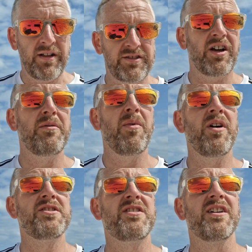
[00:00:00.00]
So
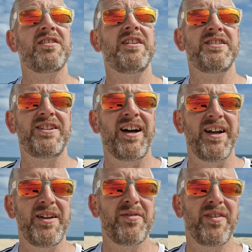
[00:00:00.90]
my instructor is
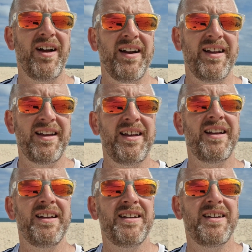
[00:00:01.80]
Dave and
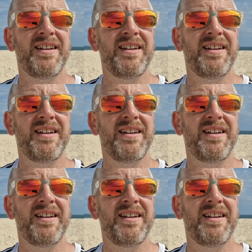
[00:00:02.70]
he